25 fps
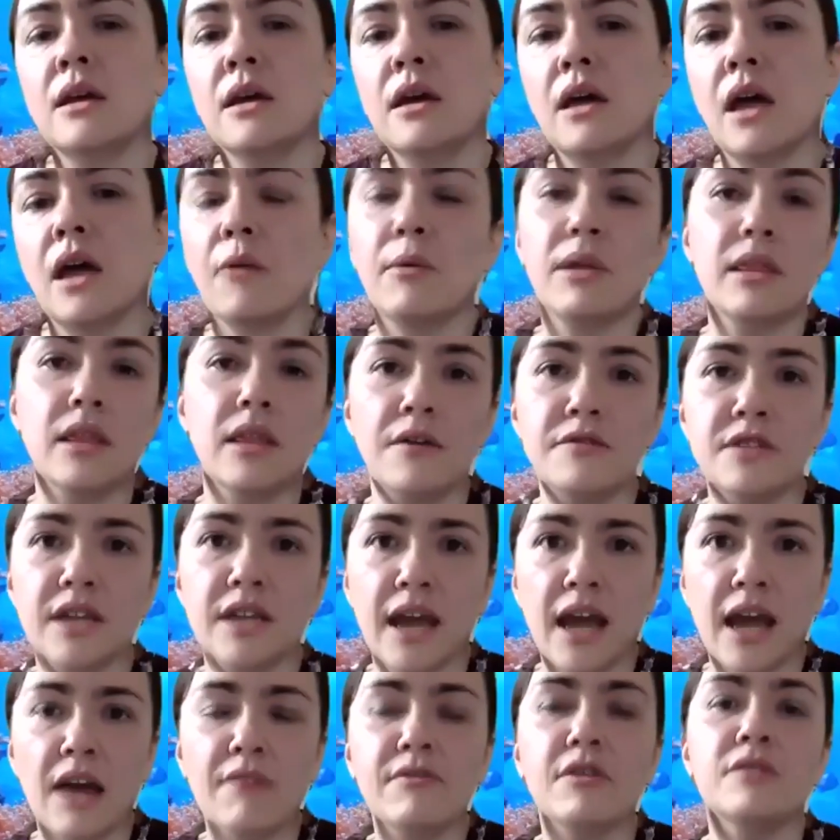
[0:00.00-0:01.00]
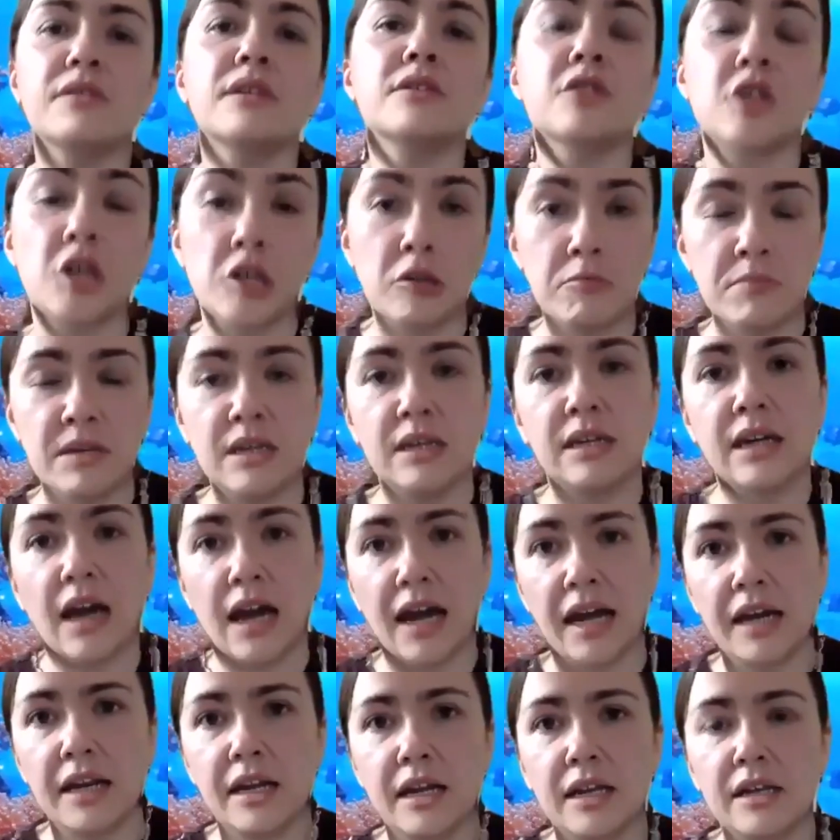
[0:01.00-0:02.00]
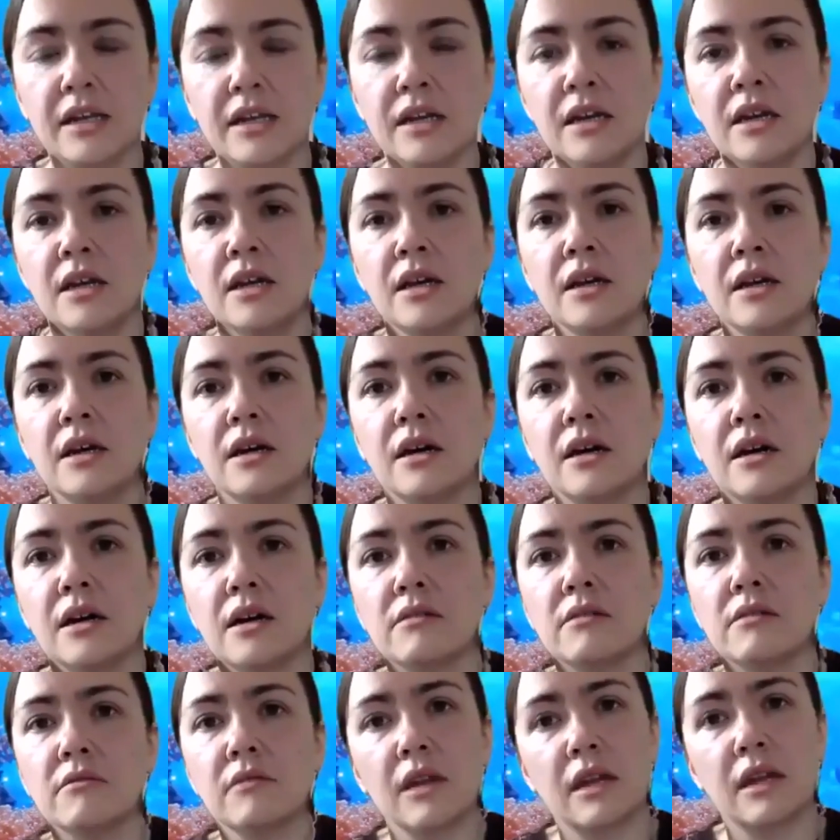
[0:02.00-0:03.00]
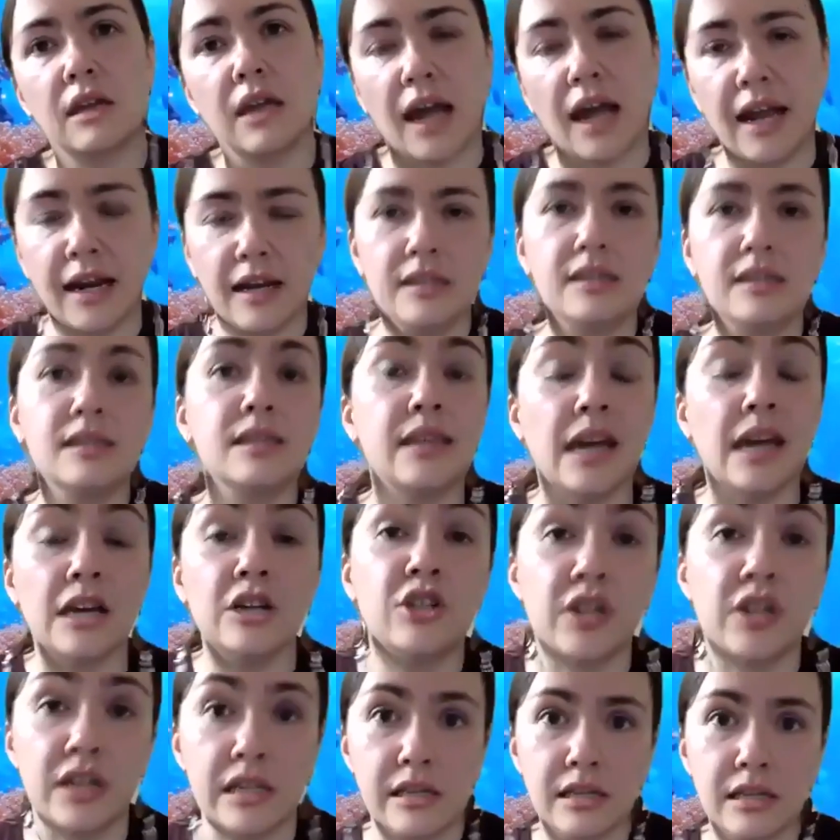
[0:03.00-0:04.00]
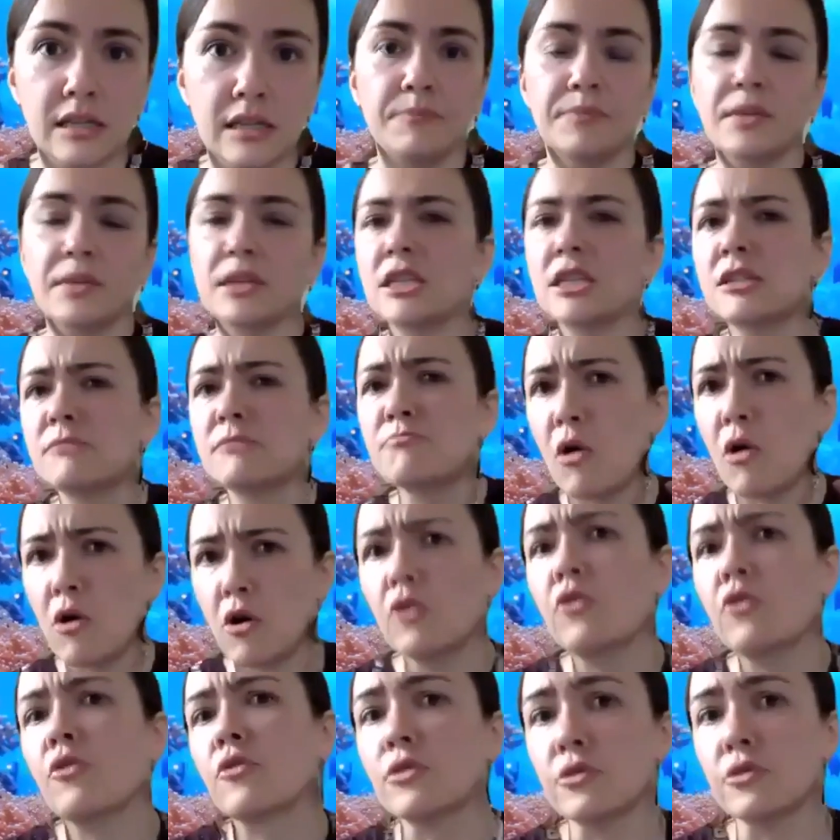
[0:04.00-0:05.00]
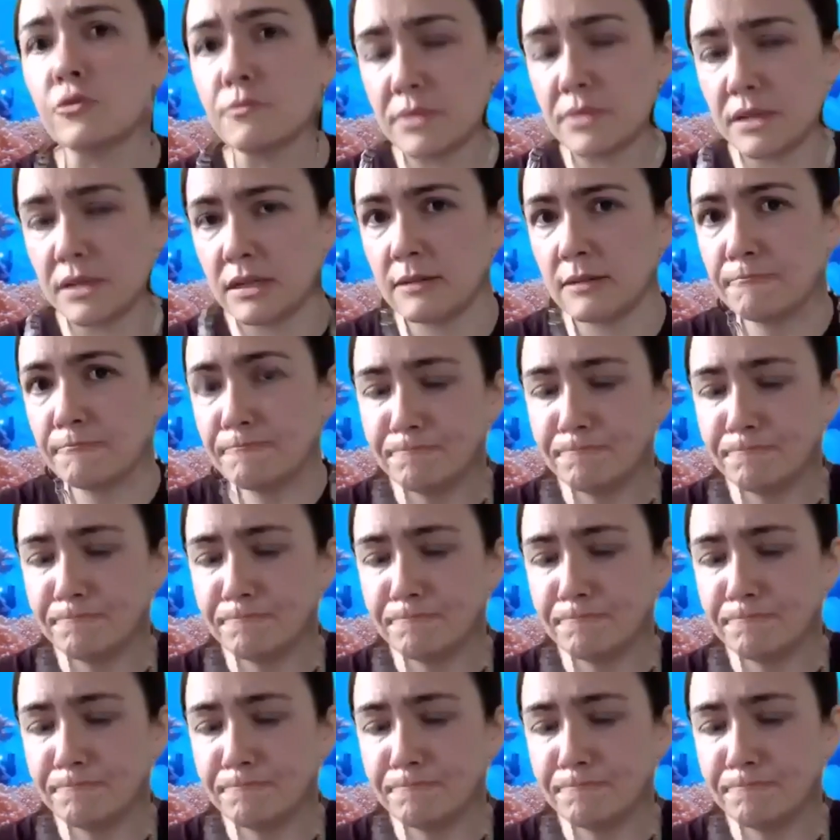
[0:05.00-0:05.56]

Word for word: Uh, we'd love to have you. And these are going to be guided, uh, guided sessions, small groups.